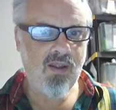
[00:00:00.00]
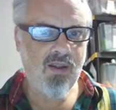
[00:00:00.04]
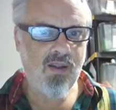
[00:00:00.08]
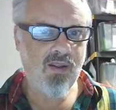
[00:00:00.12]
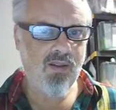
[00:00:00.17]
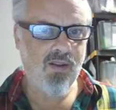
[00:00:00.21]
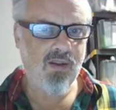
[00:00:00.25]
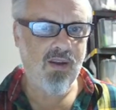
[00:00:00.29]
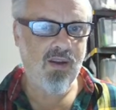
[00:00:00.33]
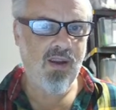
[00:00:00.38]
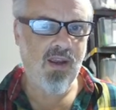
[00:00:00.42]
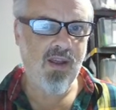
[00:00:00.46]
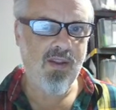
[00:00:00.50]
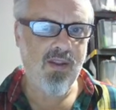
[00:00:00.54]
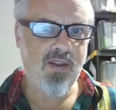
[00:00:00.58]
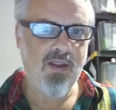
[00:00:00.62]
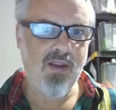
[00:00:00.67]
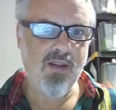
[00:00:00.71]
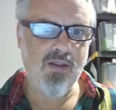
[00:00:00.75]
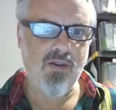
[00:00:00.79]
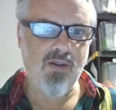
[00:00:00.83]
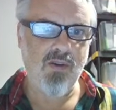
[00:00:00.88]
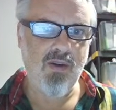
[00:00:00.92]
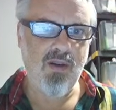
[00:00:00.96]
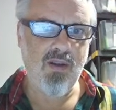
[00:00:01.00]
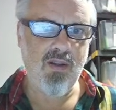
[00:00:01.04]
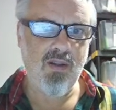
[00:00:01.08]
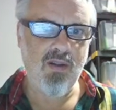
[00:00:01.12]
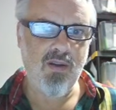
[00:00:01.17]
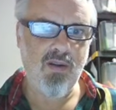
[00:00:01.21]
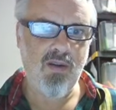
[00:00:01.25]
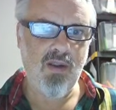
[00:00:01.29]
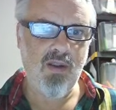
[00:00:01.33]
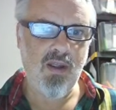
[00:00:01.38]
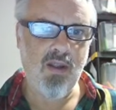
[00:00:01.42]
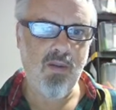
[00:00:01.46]
looking on the history,
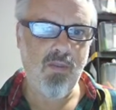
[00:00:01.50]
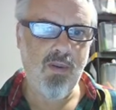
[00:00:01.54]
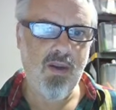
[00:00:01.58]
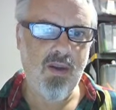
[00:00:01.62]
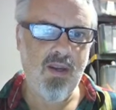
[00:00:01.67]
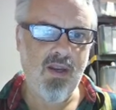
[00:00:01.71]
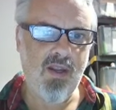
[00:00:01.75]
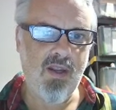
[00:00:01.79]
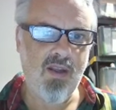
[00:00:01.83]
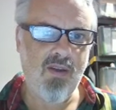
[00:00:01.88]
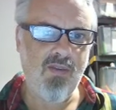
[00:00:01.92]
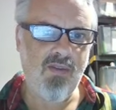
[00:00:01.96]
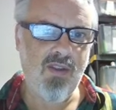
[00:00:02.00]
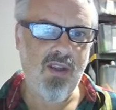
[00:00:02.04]
look at the beginning of